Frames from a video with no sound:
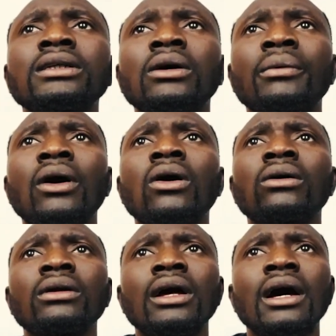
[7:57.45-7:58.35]
So we
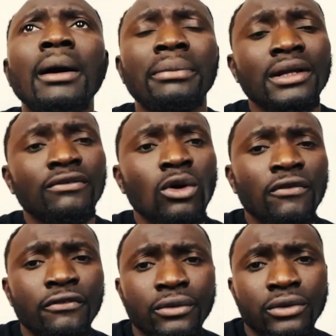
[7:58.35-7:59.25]
all, I believe, go
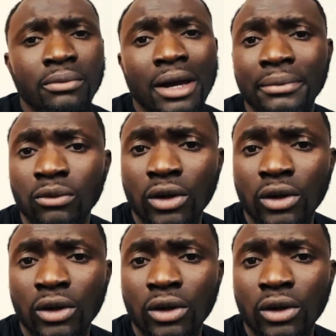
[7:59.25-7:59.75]
through. You might be